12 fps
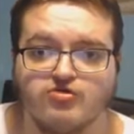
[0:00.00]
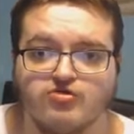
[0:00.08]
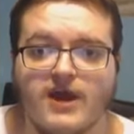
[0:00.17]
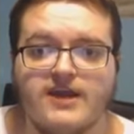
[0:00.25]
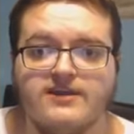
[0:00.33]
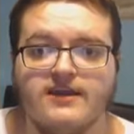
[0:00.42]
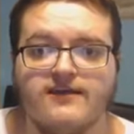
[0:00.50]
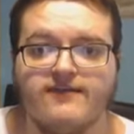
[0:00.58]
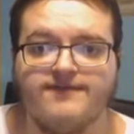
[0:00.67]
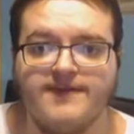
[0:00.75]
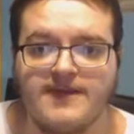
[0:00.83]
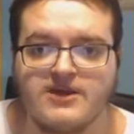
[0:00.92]
writing
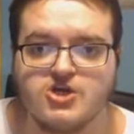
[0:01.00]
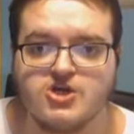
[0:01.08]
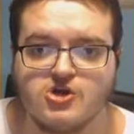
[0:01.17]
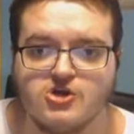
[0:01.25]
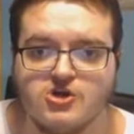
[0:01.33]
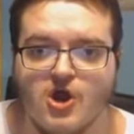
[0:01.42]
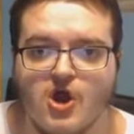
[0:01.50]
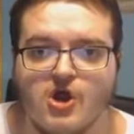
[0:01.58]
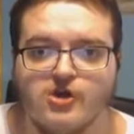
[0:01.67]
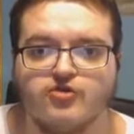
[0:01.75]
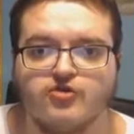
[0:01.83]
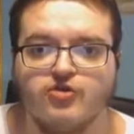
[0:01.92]
fiction
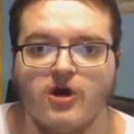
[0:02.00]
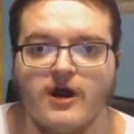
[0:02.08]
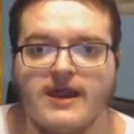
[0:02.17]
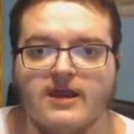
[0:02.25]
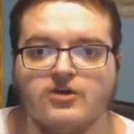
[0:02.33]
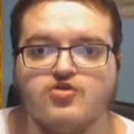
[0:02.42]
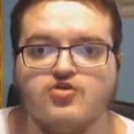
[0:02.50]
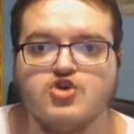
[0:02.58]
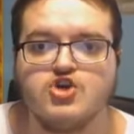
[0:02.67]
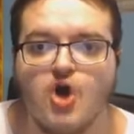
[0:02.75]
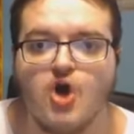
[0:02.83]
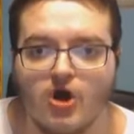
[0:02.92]
trying to
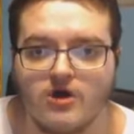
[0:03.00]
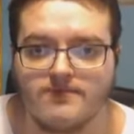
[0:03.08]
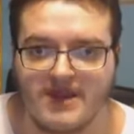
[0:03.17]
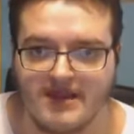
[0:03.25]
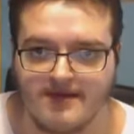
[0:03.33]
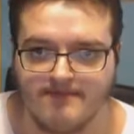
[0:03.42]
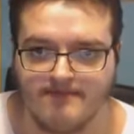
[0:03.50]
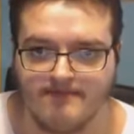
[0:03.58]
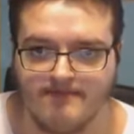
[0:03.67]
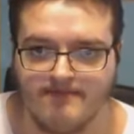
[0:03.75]
shock me.